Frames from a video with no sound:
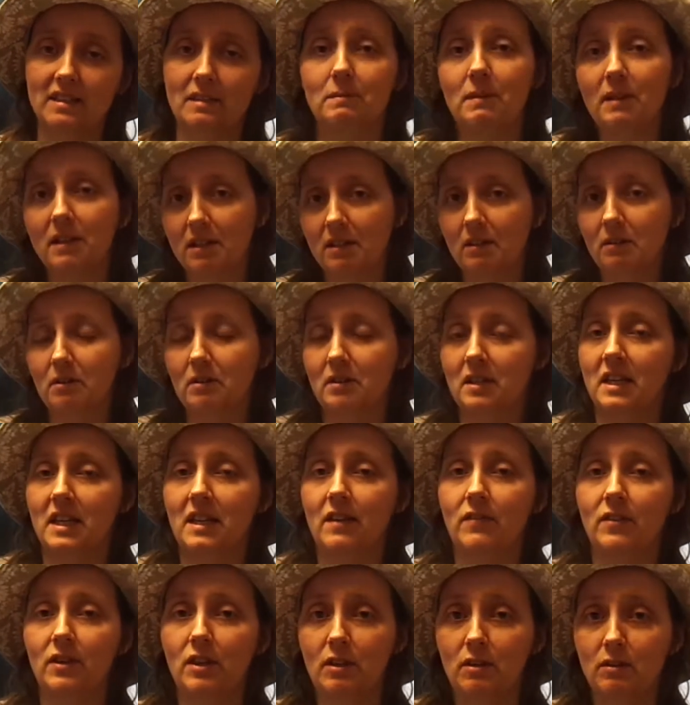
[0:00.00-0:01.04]
I'm not going to hold any
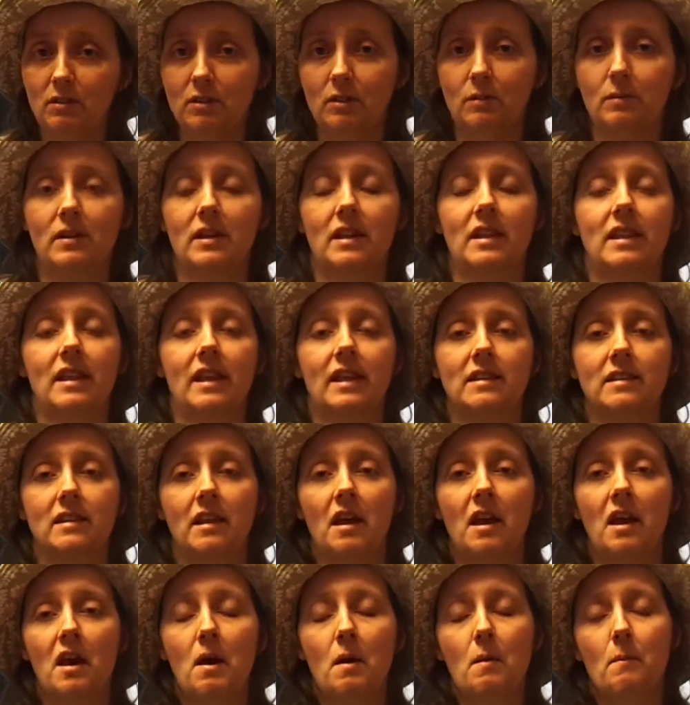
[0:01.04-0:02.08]
of you to one of these,
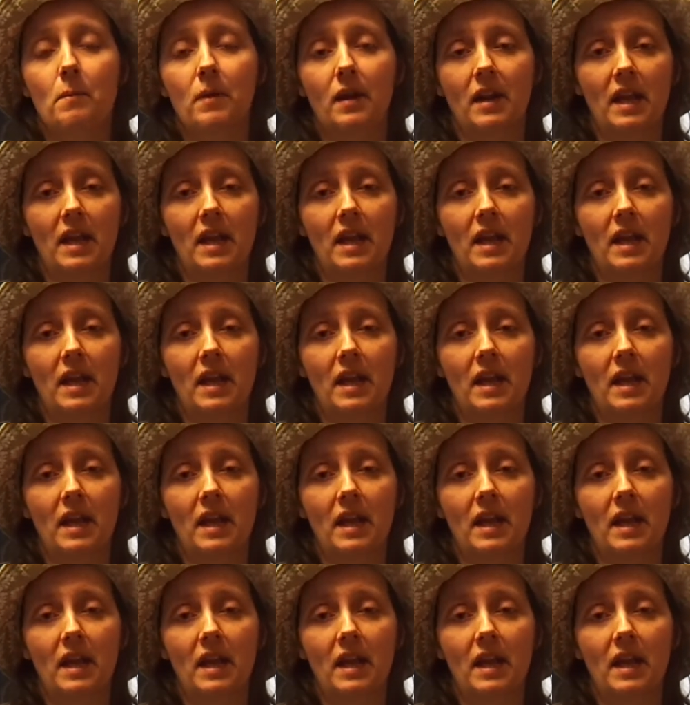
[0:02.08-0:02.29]
but